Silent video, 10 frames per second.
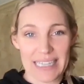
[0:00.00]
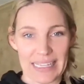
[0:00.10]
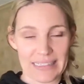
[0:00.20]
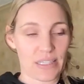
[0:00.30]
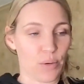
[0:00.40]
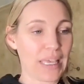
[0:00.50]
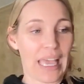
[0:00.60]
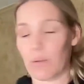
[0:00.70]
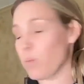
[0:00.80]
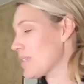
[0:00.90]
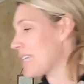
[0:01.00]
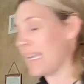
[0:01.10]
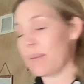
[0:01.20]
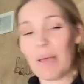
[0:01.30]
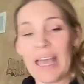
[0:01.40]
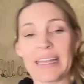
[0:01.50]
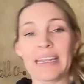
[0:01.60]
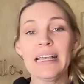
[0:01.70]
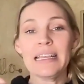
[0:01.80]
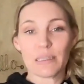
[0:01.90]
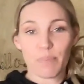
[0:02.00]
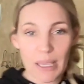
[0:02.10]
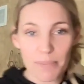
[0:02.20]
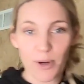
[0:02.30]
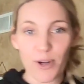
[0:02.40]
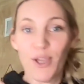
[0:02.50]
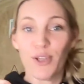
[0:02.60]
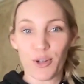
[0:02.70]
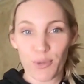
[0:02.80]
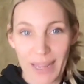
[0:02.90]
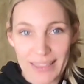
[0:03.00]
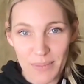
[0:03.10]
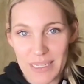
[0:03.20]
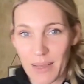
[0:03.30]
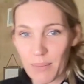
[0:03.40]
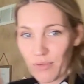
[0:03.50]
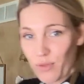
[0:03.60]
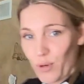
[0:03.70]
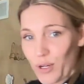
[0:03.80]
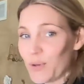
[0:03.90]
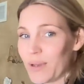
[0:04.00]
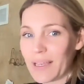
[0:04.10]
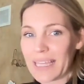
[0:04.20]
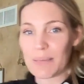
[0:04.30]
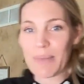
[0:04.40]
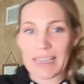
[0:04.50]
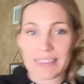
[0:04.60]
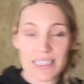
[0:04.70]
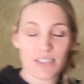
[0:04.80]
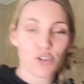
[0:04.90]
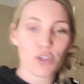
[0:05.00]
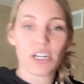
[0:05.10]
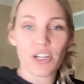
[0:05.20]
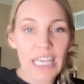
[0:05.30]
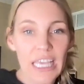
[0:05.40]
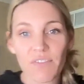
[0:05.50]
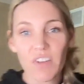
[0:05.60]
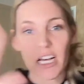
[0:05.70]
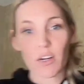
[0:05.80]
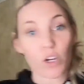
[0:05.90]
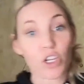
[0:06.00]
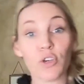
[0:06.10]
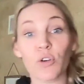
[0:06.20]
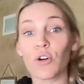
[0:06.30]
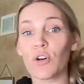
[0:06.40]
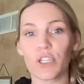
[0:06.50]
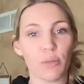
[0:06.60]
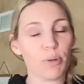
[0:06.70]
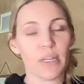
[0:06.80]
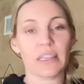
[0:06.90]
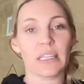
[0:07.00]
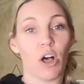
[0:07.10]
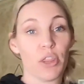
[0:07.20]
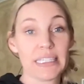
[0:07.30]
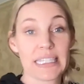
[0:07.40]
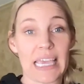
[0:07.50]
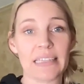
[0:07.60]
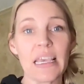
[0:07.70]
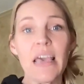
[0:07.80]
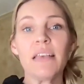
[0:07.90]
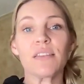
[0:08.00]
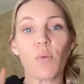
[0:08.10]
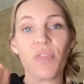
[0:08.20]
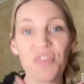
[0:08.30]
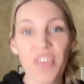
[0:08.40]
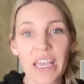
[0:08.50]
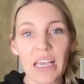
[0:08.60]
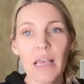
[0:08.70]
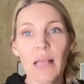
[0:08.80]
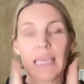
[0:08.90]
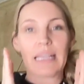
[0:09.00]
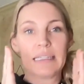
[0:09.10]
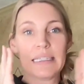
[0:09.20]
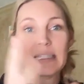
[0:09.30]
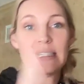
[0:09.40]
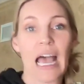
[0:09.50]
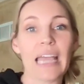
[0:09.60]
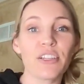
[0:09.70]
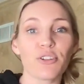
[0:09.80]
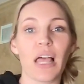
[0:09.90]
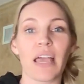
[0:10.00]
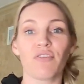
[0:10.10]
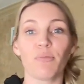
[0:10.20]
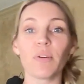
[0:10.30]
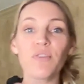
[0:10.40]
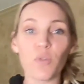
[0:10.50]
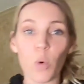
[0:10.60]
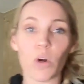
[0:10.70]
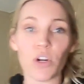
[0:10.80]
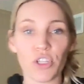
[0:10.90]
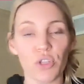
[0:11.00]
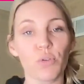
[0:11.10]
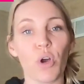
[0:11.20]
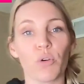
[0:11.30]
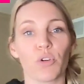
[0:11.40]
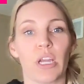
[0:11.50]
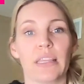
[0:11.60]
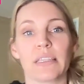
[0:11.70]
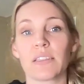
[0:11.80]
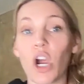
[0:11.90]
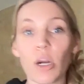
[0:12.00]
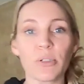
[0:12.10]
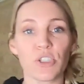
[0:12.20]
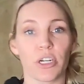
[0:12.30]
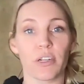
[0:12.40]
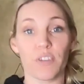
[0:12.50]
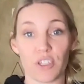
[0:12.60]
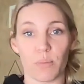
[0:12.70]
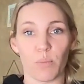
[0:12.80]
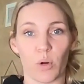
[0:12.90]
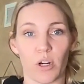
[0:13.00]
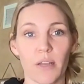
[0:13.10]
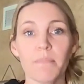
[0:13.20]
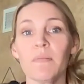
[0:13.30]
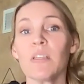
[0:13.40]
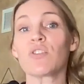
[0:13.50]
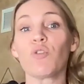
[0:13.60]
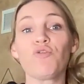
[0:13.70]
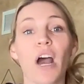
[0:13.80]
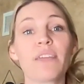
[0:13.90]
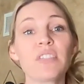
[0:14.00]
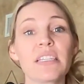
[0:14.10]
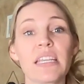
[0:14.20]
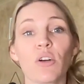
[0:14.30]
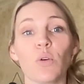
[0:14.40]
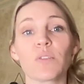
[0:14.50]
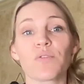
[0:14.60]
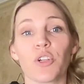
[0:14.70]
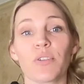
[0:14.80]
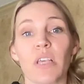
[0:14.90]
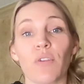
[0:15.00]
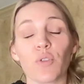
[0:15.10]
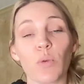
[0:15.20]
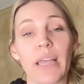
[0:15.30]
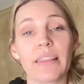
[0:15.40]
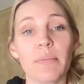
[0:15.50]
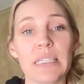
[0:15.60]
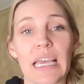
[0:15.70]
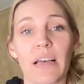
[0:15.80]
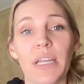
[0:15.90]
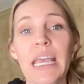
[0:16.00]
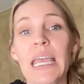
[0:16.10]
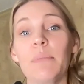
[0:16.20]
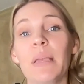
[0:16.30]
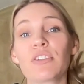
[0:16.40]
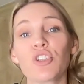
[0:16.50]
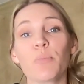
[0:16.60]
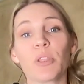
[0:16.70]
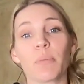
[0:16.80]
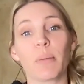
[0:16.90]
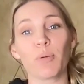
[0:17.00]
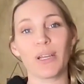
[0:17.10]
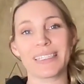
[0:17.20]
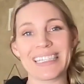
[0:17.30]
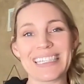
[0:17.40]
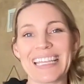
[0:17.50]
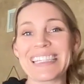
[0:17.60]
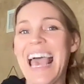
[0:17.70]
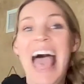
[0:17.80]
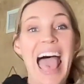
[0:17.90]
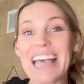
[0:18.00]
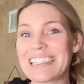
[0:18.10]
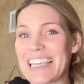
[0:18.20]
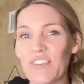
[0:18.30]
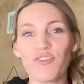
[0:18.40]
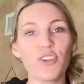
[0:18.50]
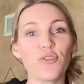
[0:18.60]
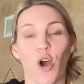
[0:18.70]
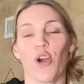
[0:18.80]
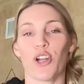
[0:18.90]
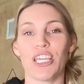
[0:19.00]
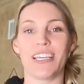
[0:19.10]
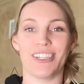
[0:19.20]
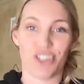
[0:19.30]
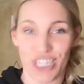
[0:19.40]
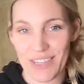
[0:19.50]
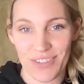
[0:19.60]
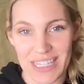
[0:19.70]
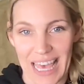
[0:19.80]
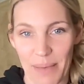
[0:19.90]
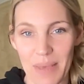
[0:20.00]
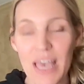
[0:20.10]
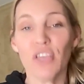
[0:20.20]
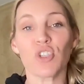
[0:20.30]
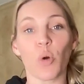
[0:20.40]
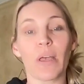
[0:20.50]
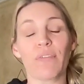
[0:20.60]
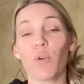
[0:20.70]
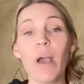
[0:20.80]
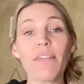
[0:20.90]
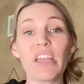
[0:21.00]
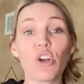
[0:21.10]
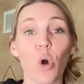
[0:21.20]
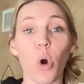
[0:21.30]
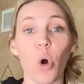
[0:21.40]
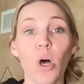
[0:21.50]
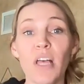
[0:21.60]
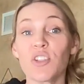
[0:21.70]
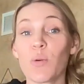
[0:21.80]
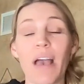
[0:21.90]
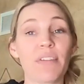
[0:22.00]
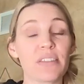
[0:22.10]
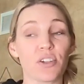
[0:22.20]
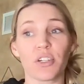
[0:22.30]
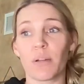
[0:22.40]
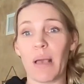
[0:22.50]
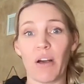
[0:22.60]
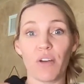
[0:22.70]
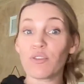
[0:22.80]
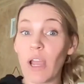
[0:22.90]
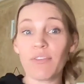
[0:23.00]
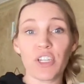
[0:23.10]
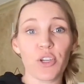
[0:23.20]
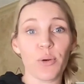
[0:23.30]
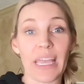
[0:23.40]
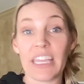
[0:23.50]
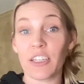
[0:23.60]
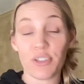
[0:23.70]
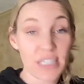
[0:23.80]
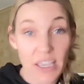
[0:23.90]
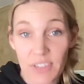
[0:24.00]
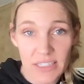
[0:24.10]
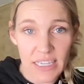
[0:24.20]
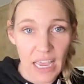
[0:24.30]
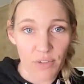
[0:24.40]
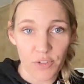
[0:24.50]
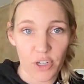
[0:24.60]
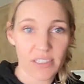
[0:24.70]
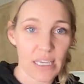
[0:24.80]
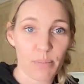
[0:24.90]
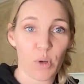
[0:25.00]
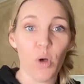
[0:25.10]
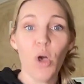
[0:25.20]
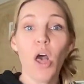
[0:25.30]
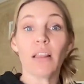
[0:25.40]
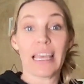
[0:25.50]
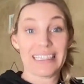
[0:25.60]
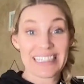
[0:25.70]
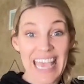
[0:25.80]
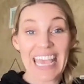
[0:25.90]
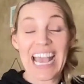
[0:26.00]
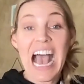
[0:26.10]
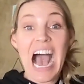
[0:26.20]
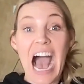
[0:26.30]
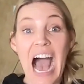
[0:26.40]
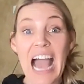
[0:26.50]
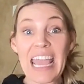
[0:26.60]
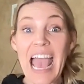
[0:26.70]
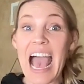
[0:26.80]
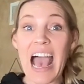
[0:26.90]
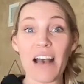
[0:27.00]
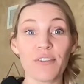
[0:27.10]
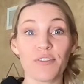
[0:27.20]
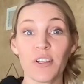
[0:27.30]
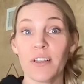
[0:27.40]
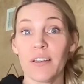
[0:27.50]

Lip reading: tense. So again, we're taking pen to paper. You're going to write them down before you go get the magazines, or you get on Canva or Google and you print all these things. So think, like, design your life before you go create this arbitrary vision board. So 5 to 10 goals for yourself, write them down and make sure you put them in present tense as if you've already achieved them. So if you have a goal to have a certain amount of revenue in your savings account, for example, like say, I have